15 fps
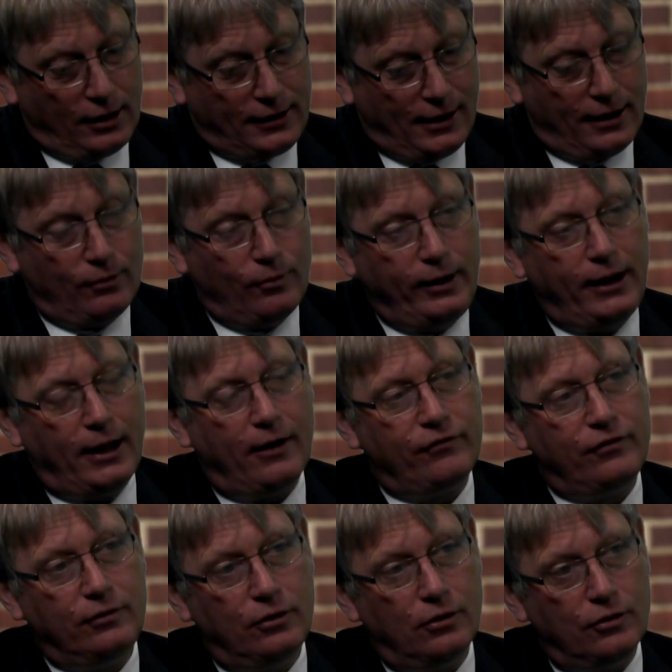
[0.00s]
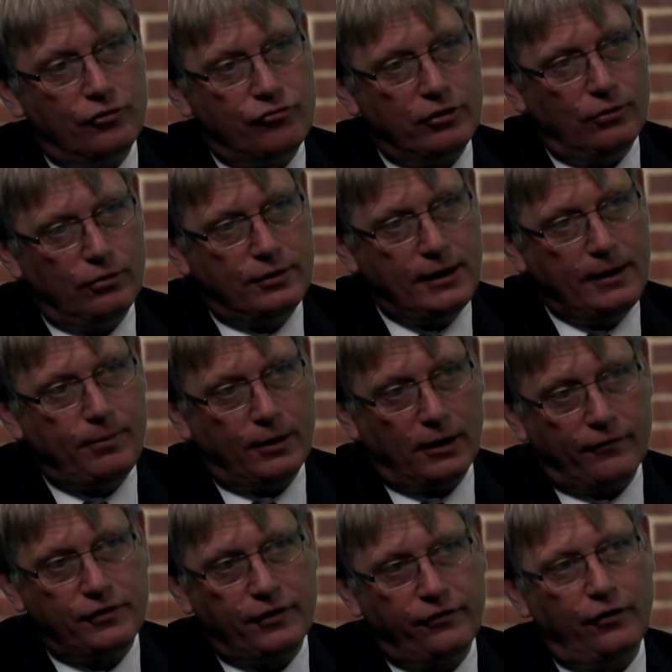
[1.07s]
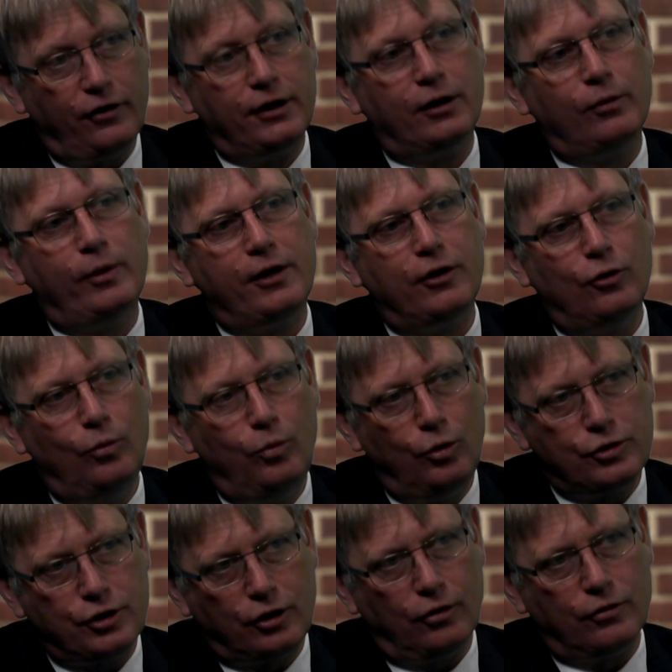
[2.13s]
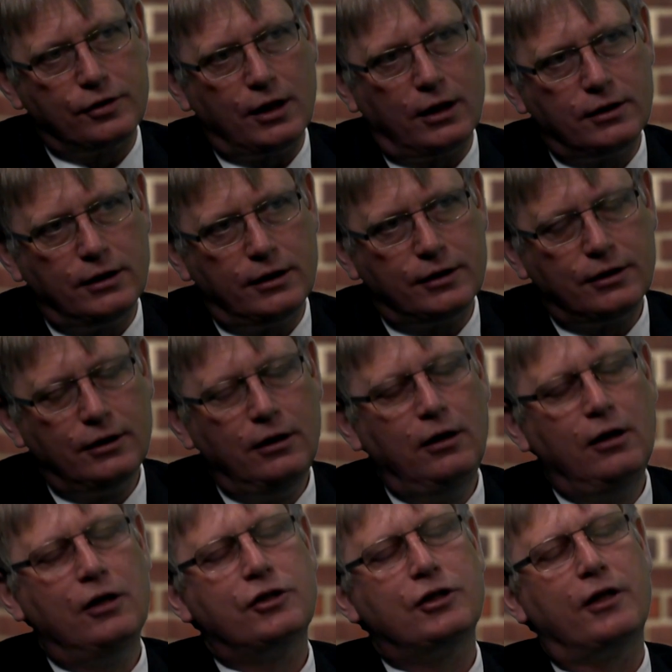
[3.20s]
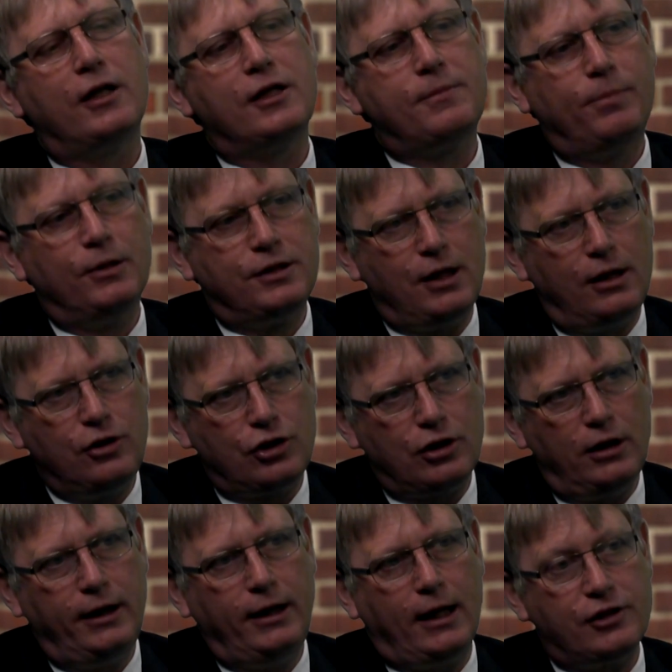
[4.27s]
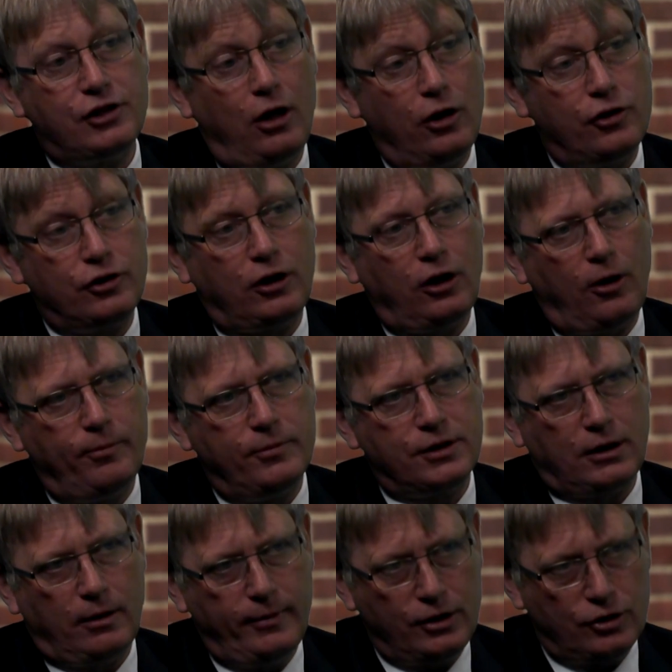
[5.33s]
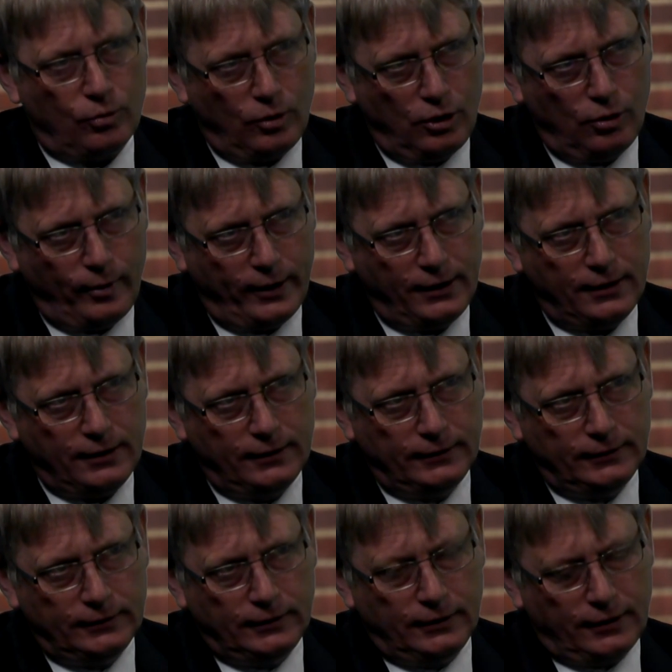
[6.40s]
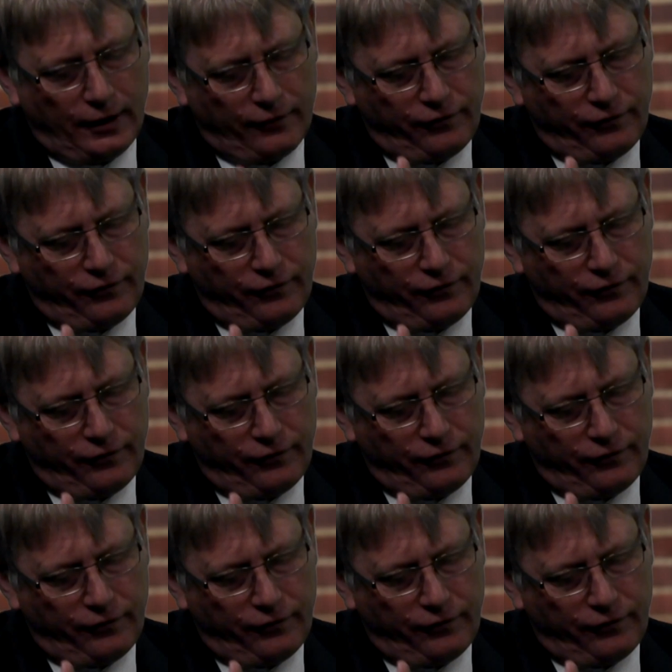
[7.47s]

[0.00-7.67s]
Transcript: again, we have not drilled deep enough to find out where the all water contact is. So there's potentially, as hydrocarbons come into Whirlwind, they